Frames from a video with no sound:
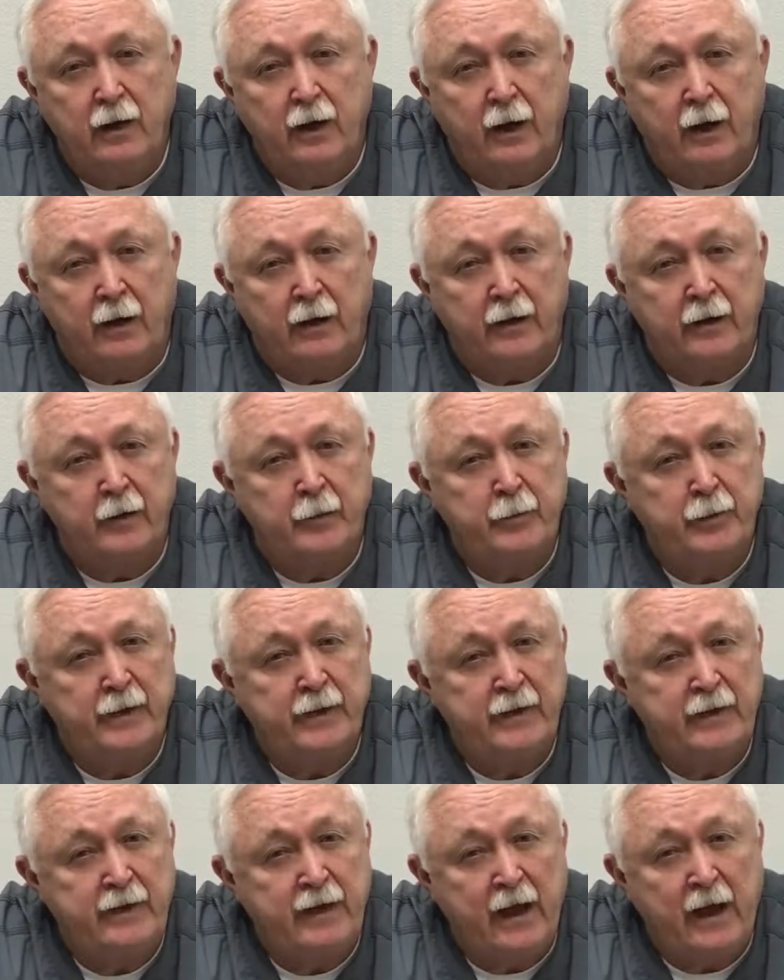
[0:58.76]
A little bit
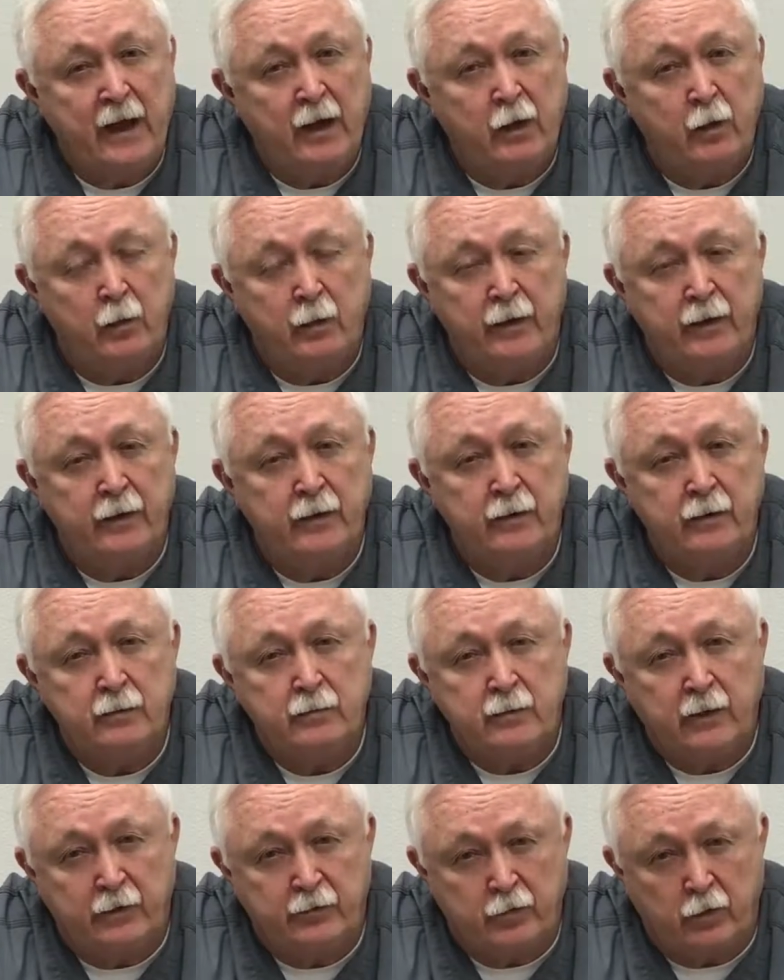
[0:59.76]
of yellow in it,
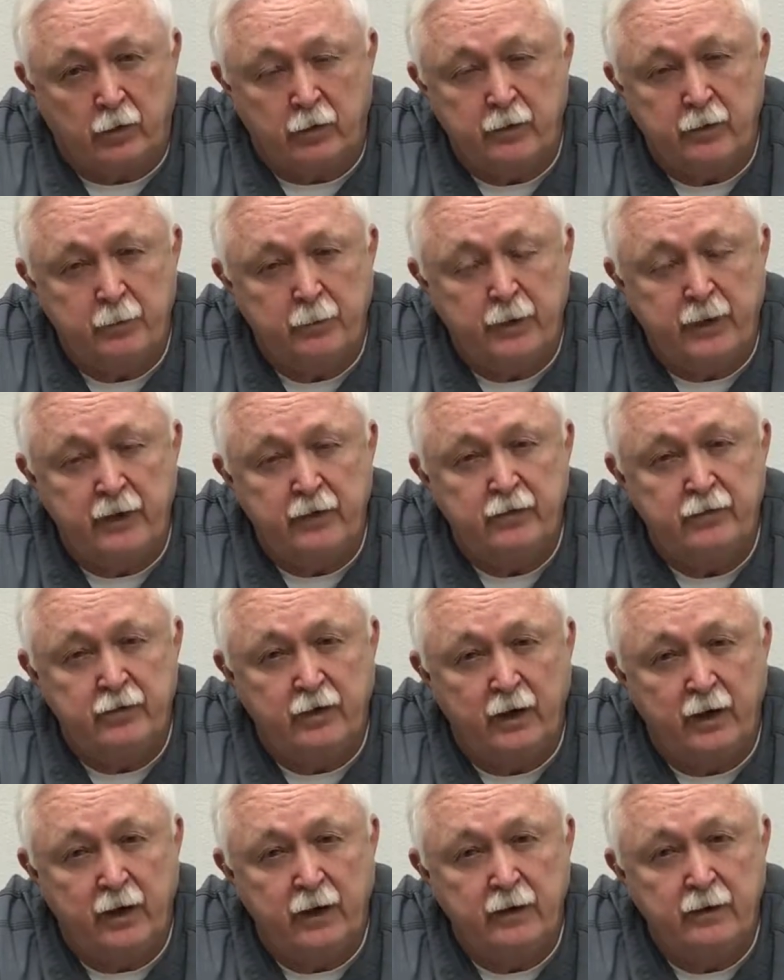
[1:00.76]
that's called a B
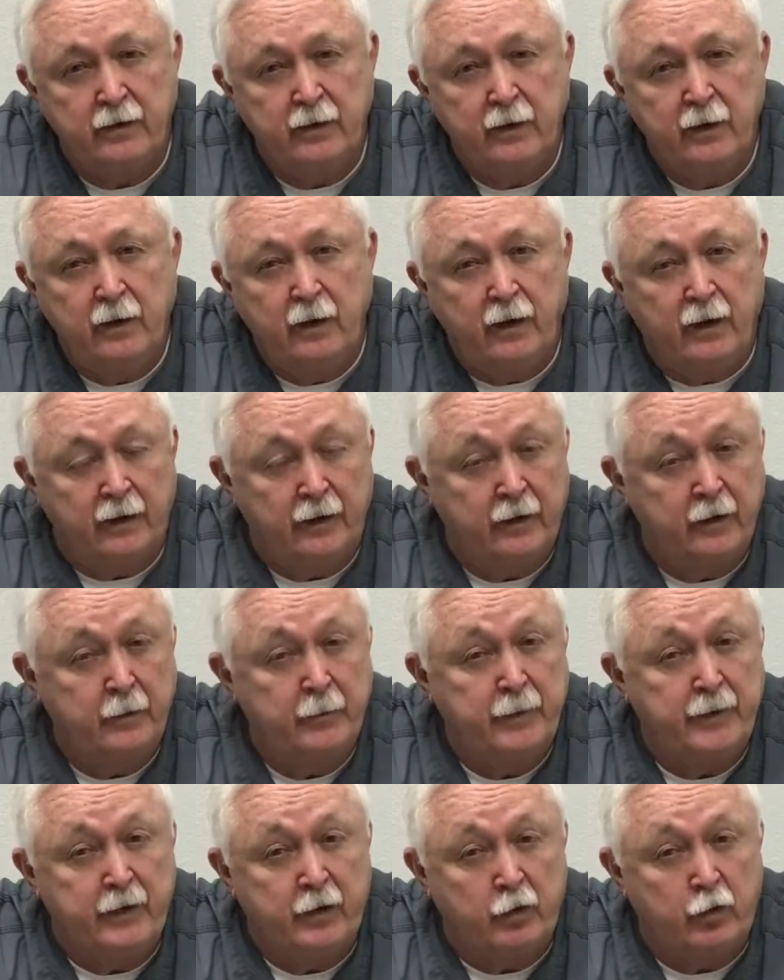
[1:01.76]
shade. A little
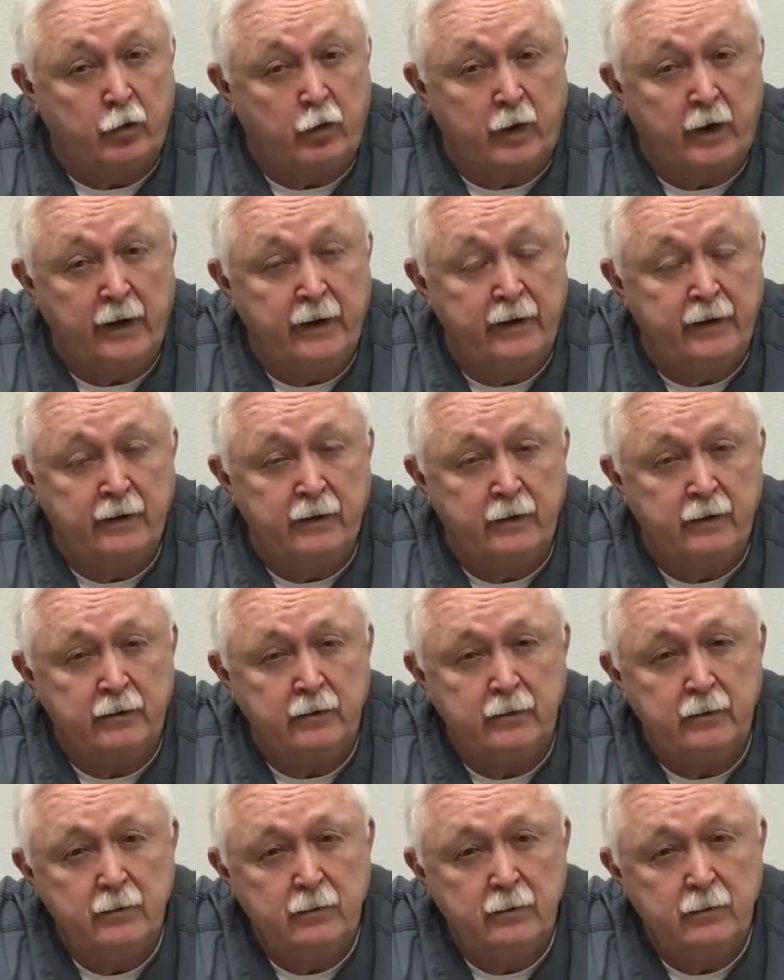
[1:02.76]
bit of gray in it,